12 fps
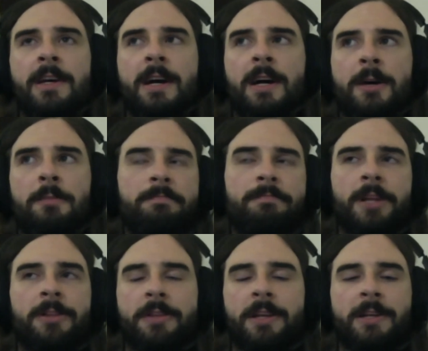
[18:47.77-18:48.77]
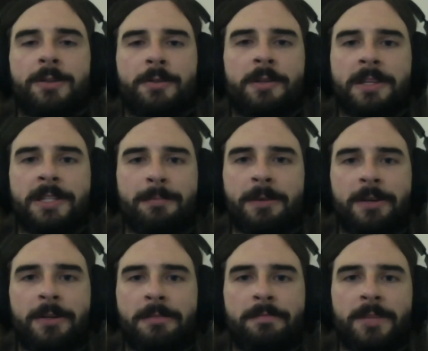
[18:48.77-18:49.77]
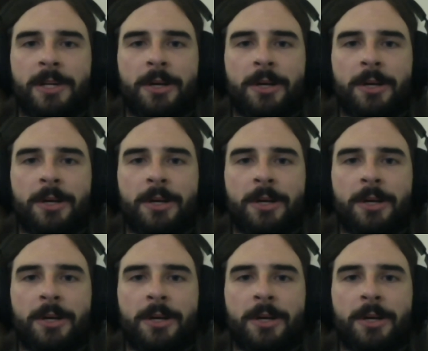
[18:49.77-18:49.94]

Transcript: other than doing the typical,